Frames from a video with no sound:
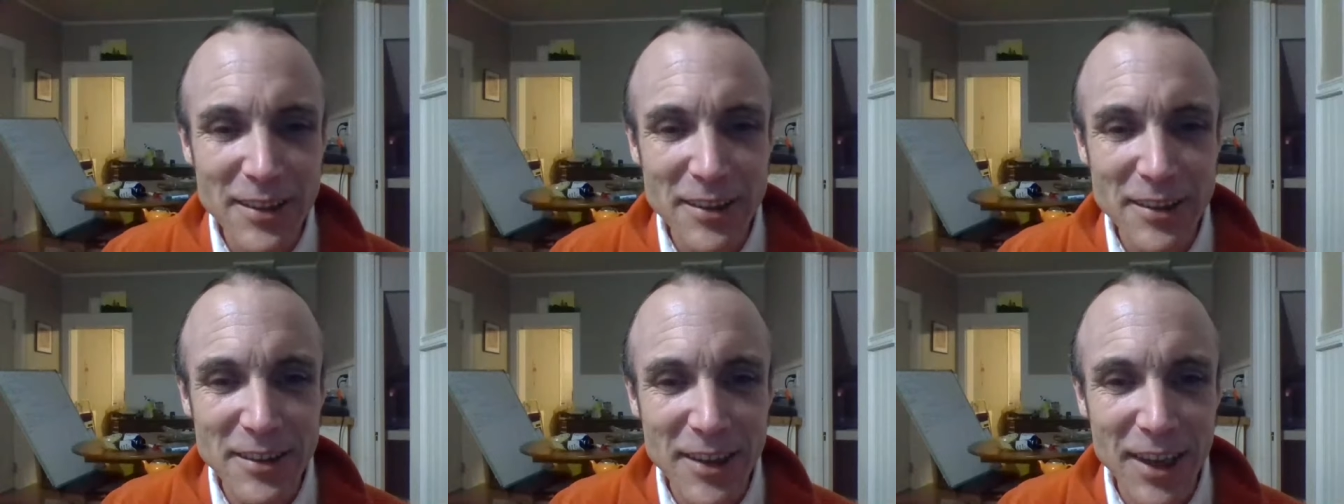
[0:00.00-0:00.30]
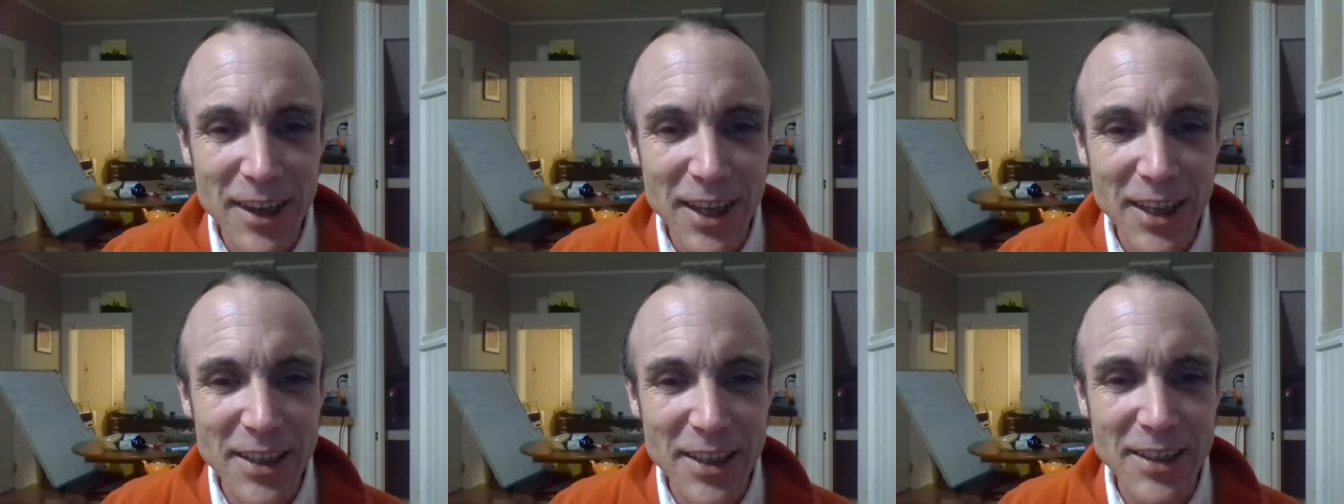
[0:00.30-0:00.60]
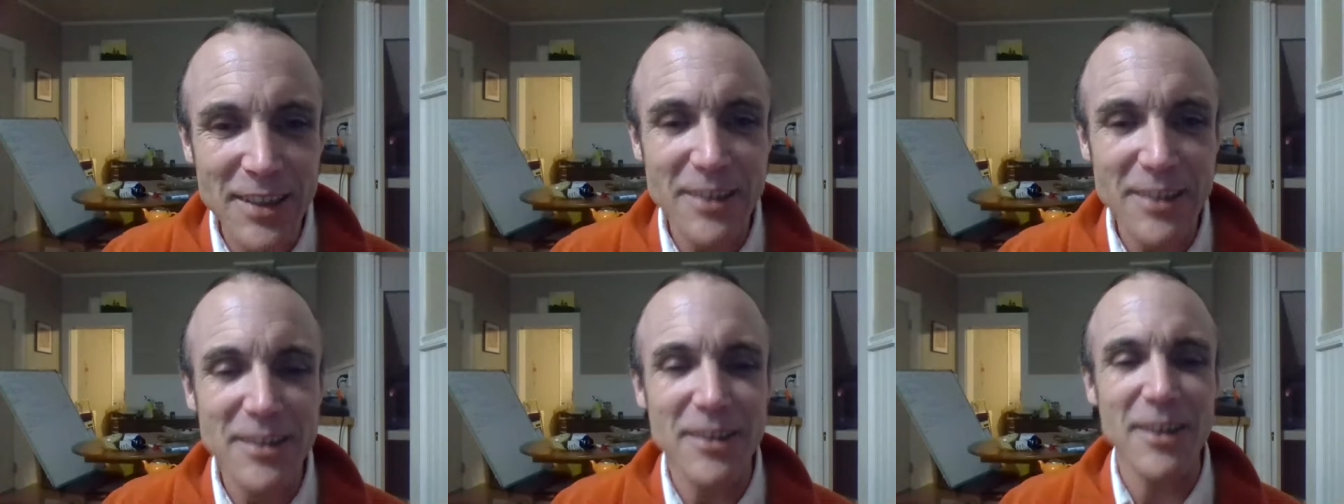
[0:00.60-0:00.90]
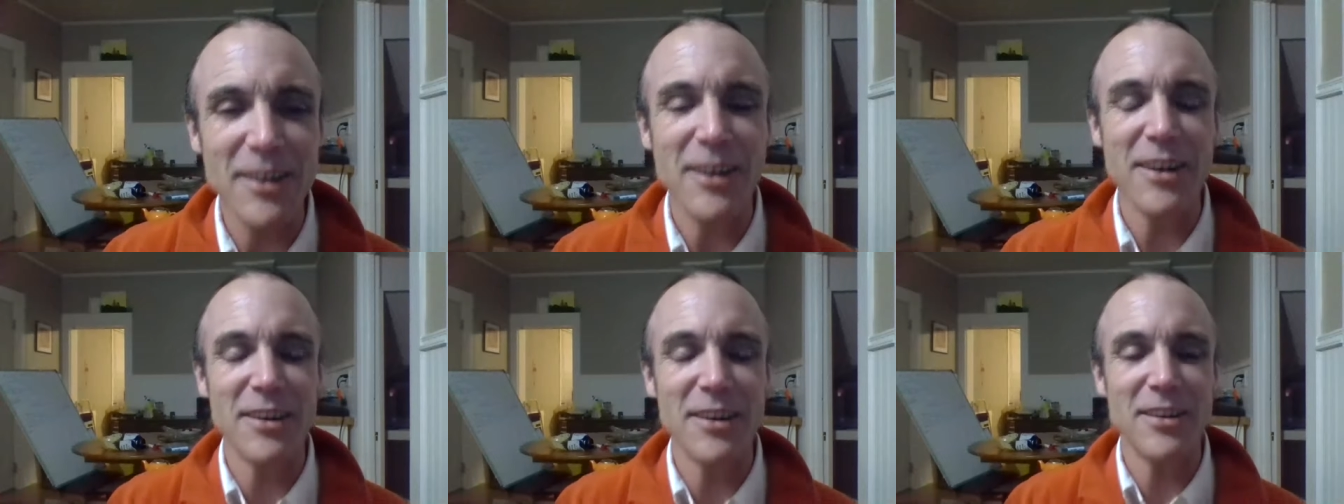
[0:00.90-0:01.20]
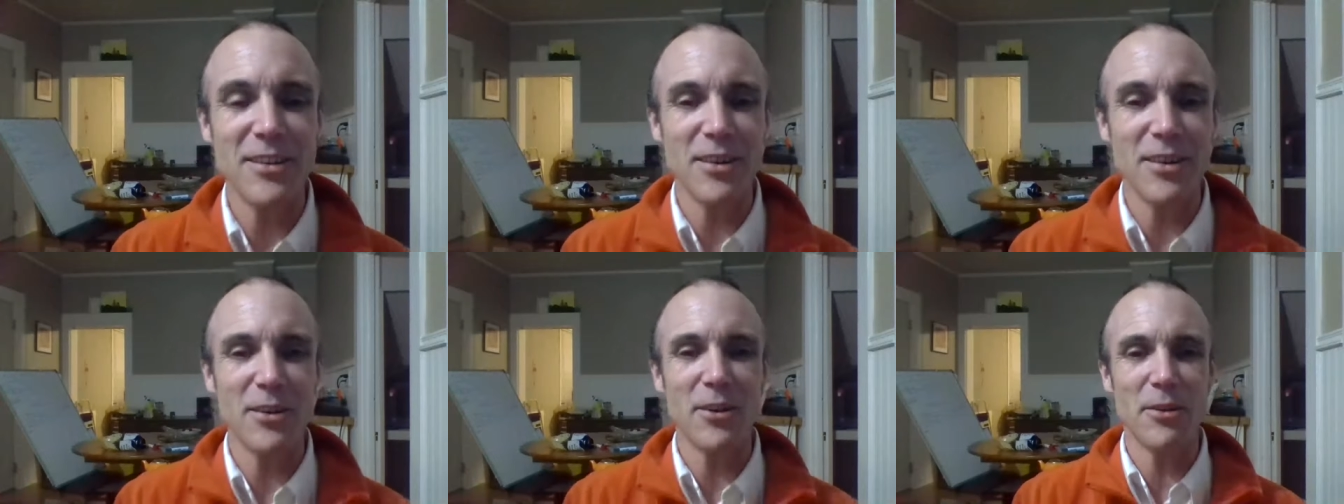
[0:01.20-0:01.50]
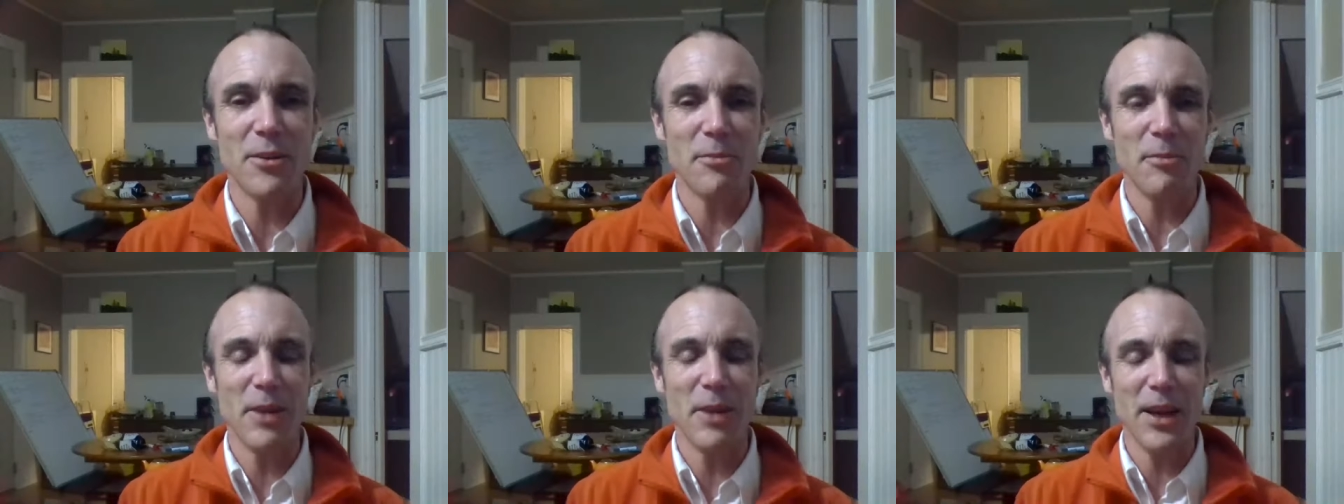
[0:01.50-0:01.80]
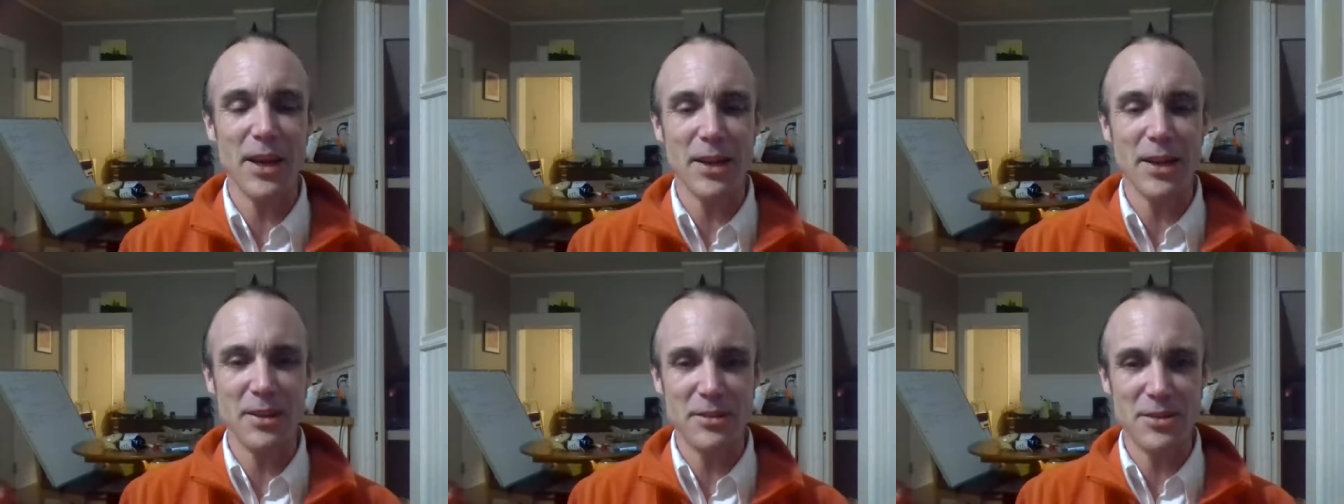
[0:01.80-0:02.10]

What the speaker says: scientists are told my